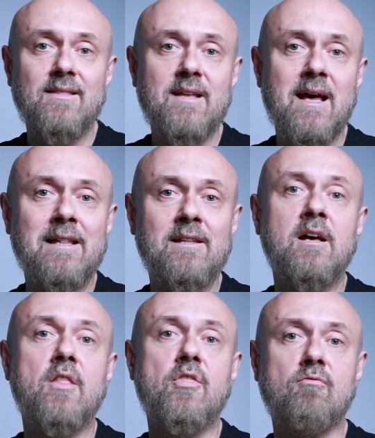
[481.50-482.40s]
then
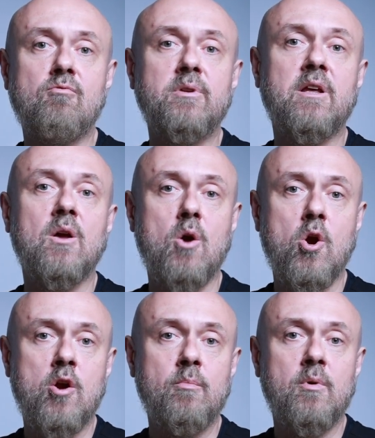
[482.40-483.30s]
the ruling
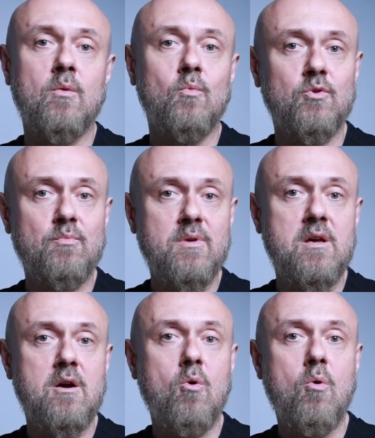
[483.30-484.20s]
herb would
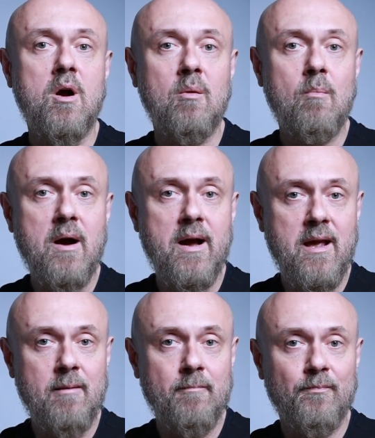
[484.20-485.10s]
be Huang Bai,